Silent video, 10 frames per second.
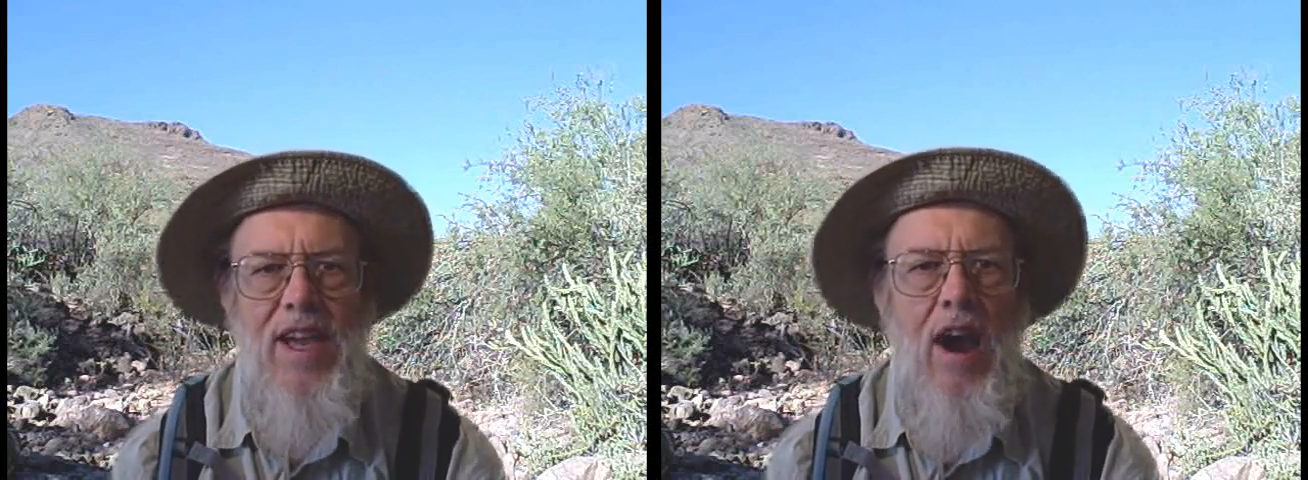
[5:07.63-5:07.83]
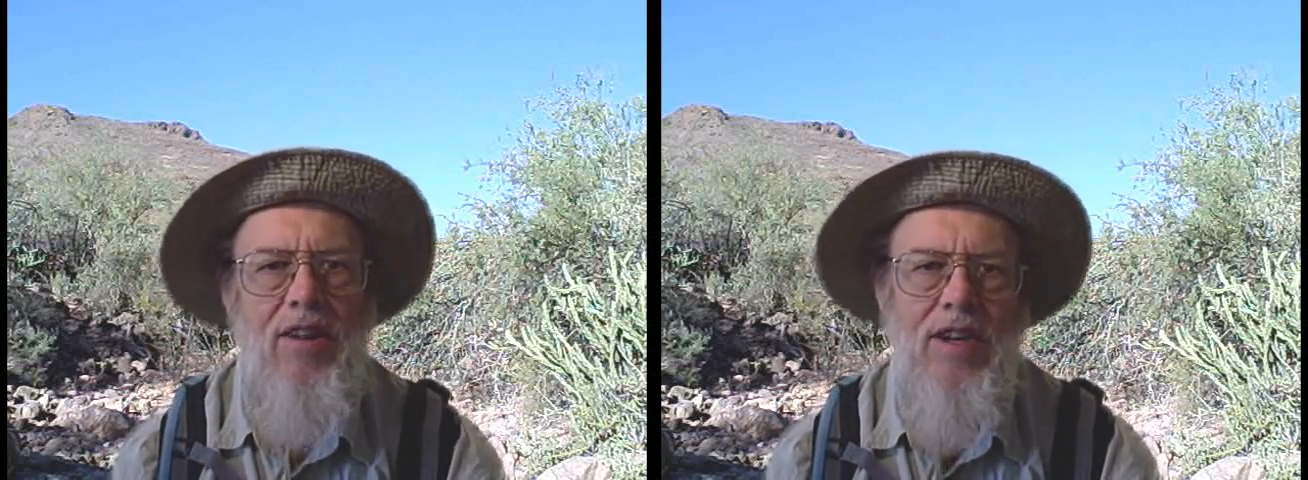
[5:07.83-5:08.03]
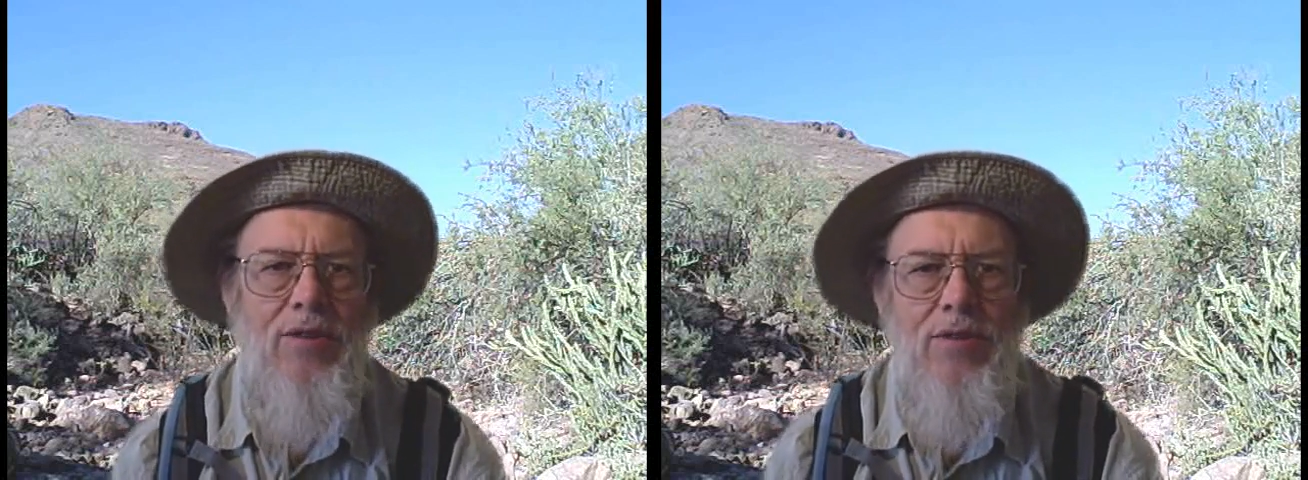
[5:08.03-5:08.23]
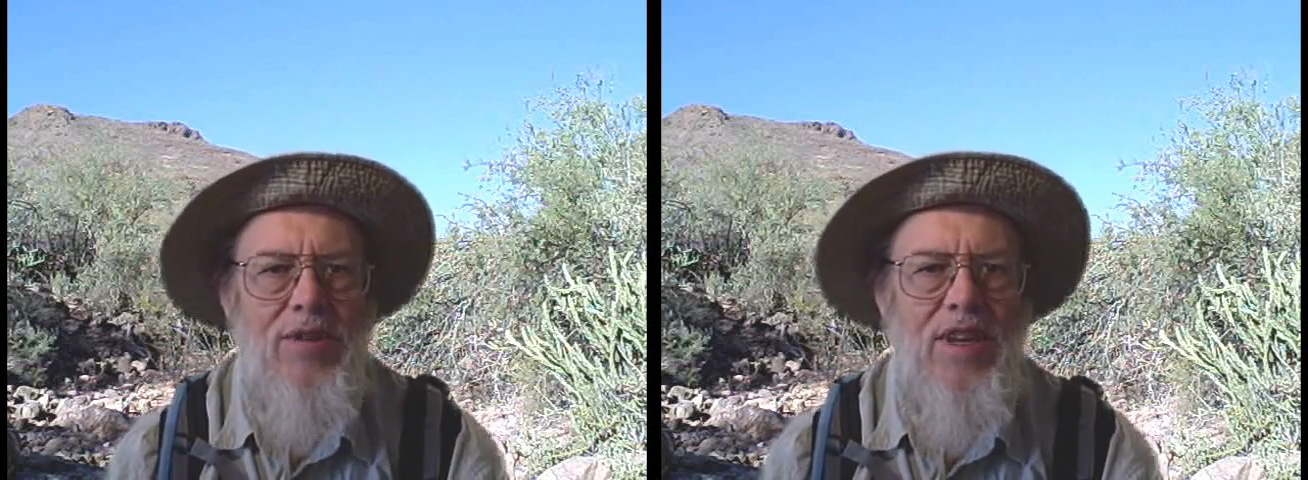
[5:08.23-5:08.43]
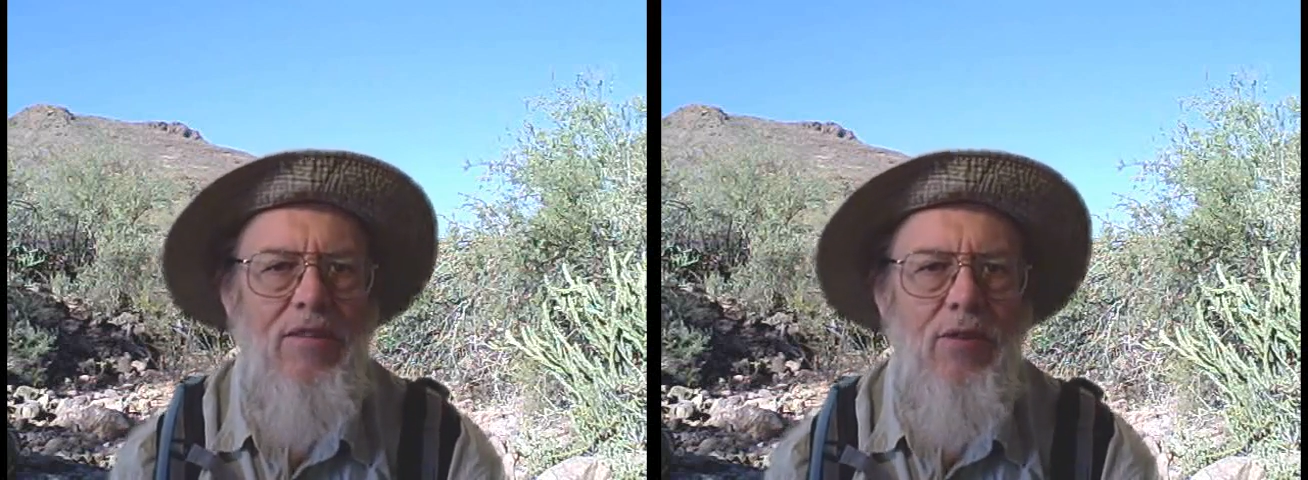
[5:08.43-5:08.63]

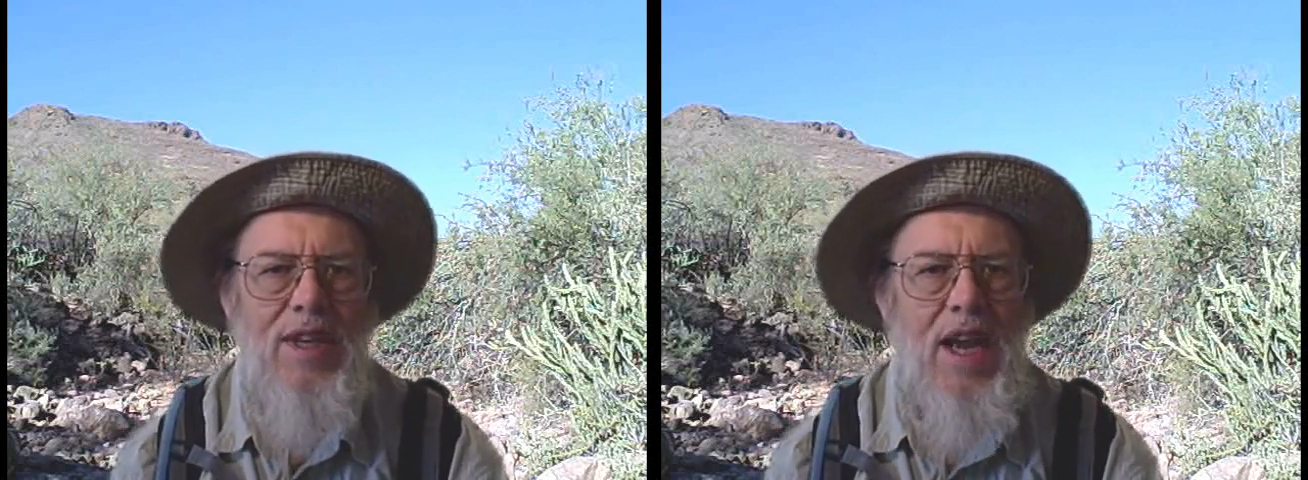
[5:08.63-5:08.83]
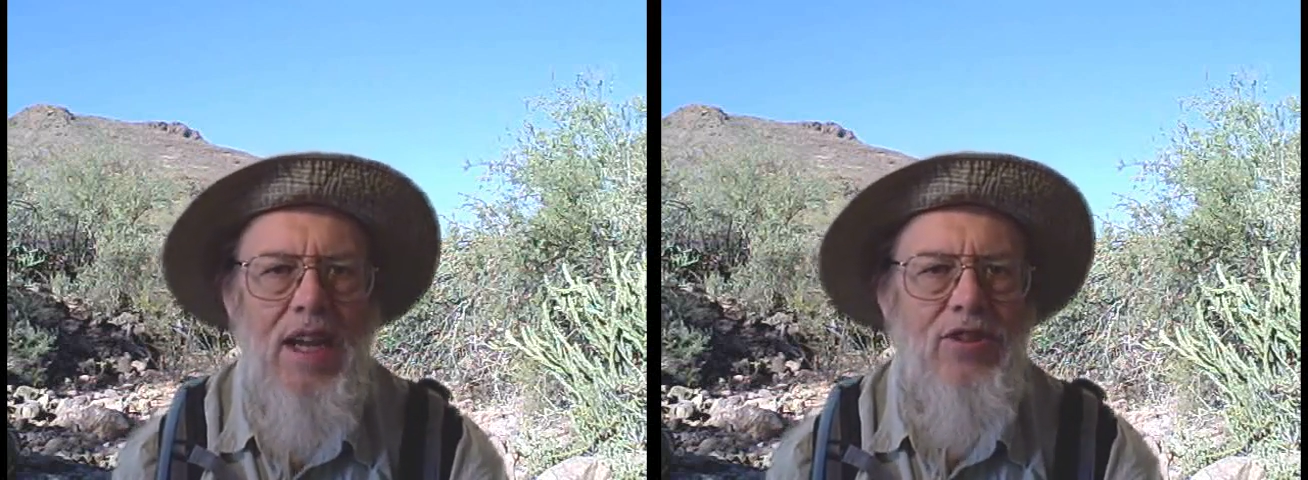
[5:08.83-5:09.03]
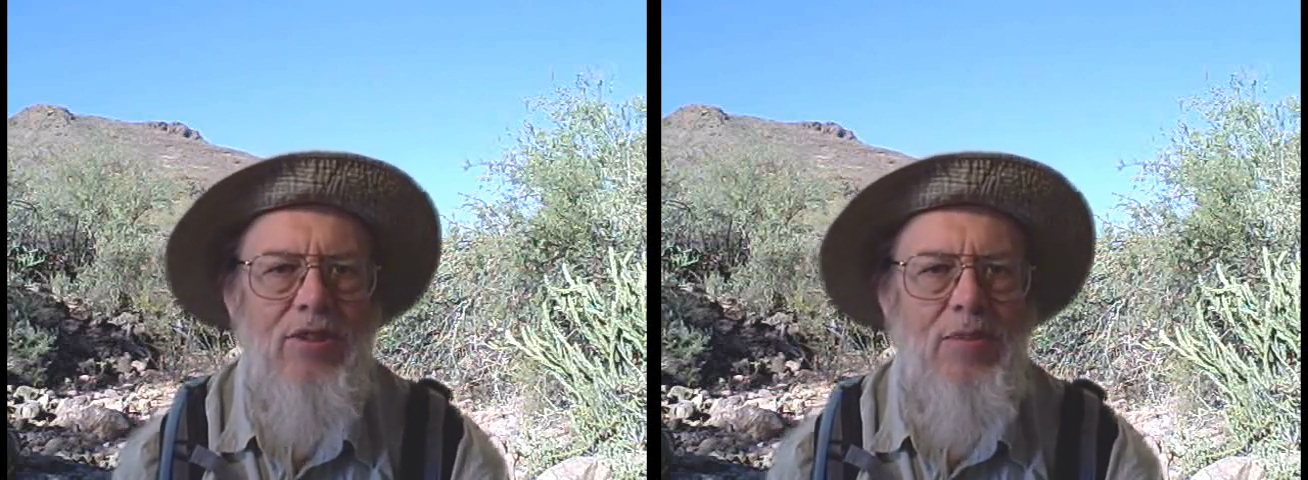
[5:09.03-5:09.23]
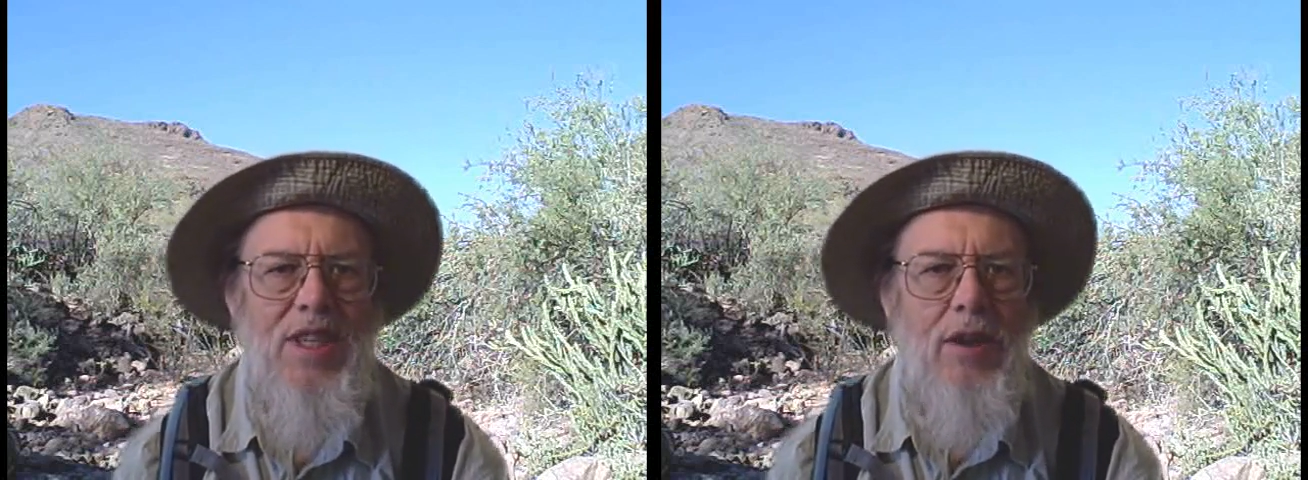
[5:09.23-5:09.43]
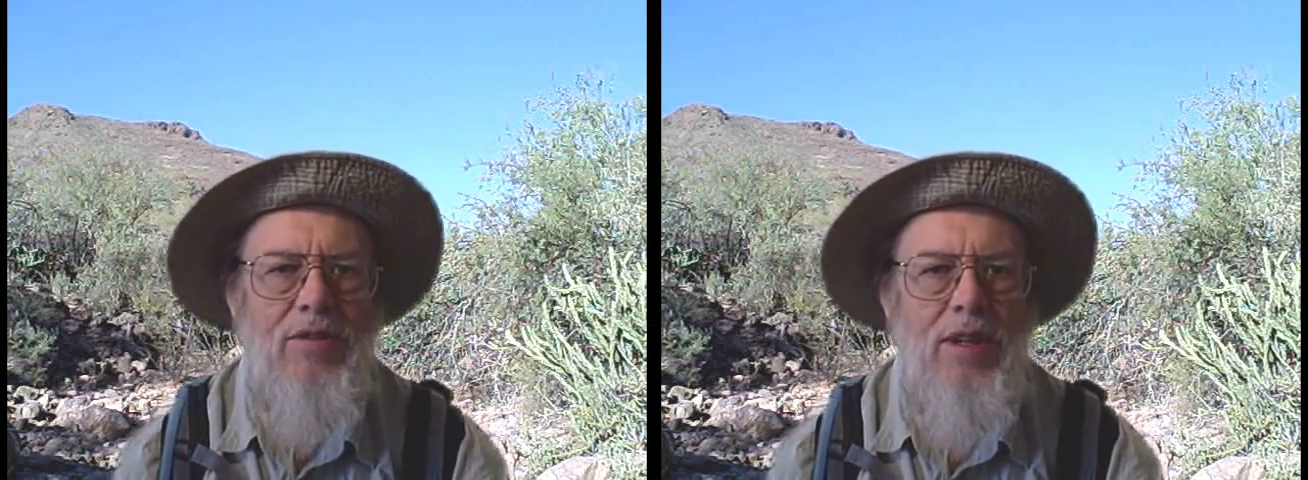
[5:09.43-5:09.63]
characters never attached themselves